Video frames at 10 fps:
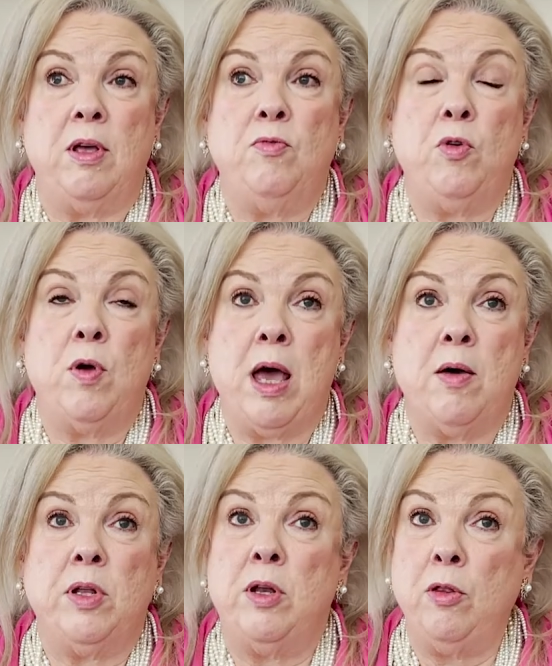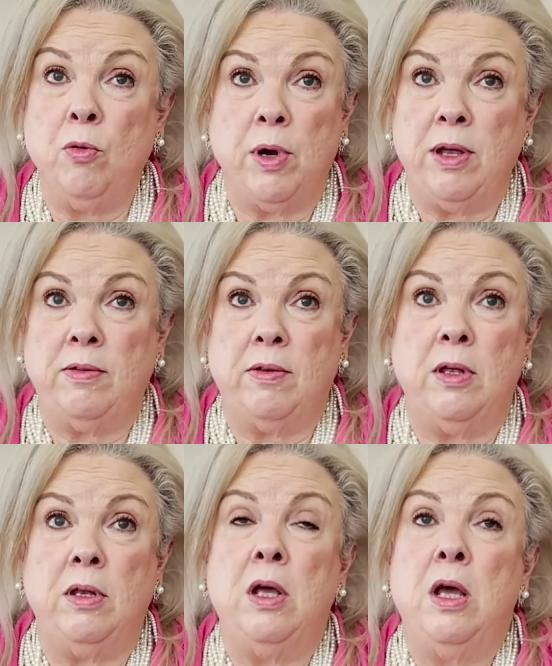If you have another
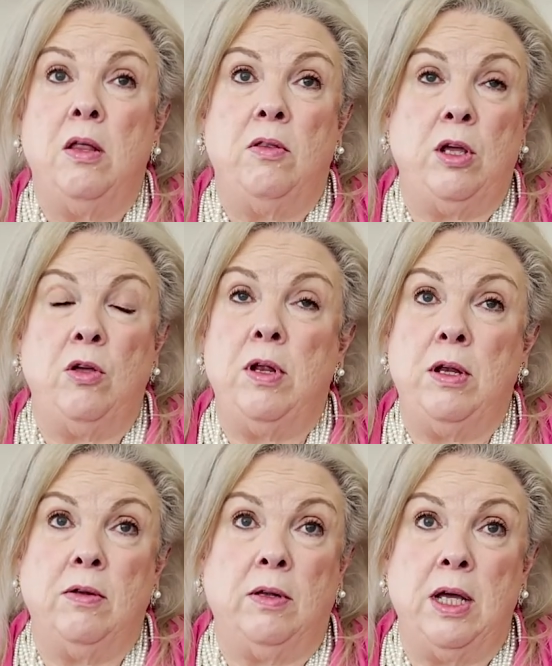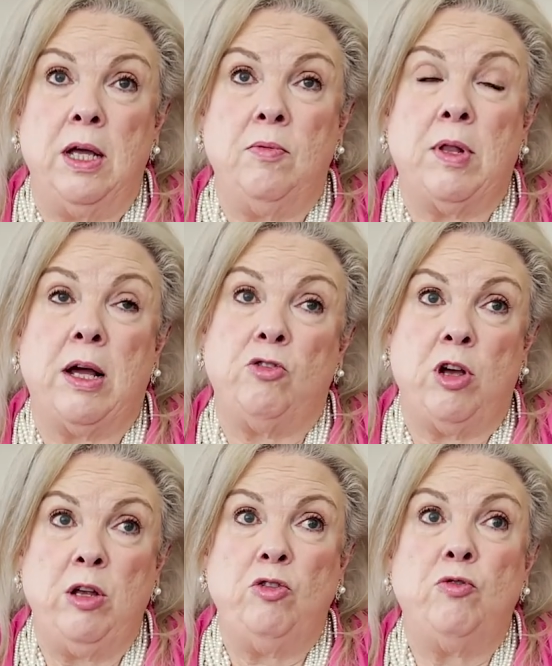reason that you need to leave, like
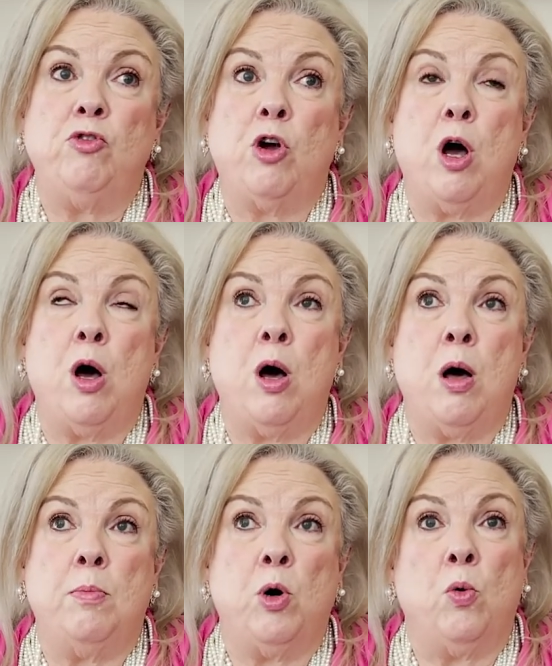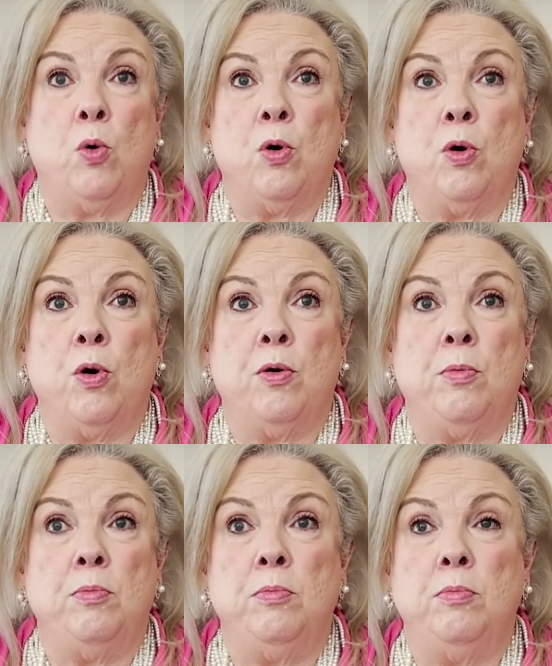change of job
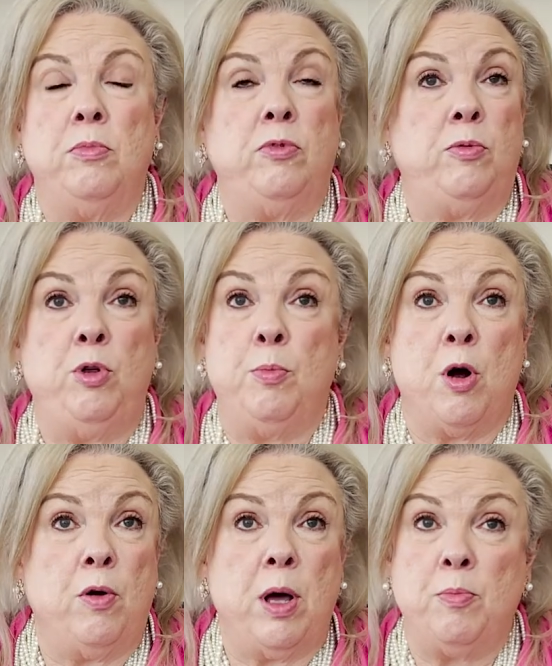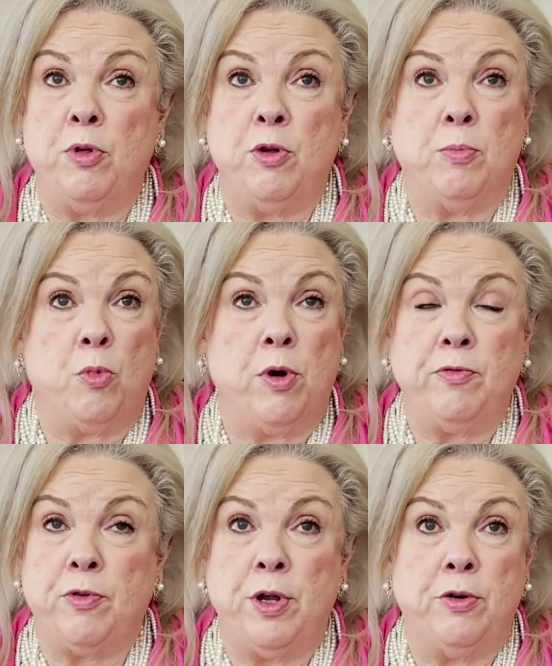or you broke up with your
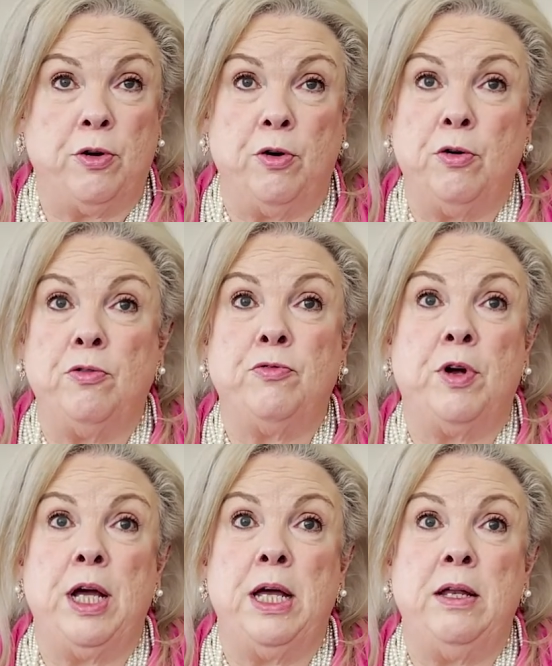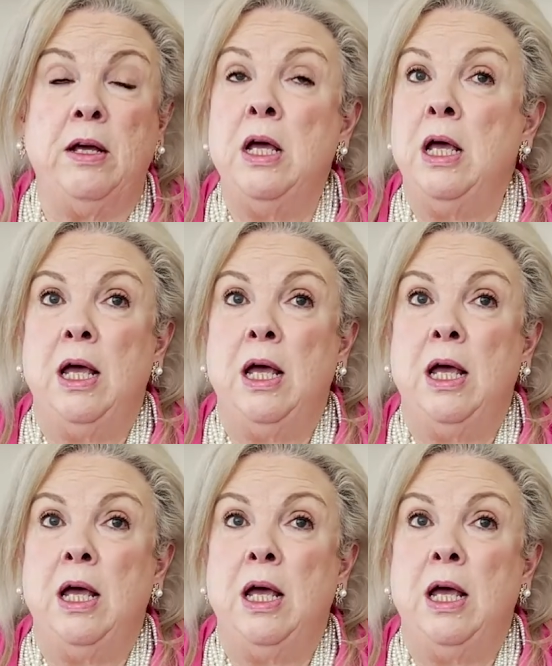boyfriend or girlfriend,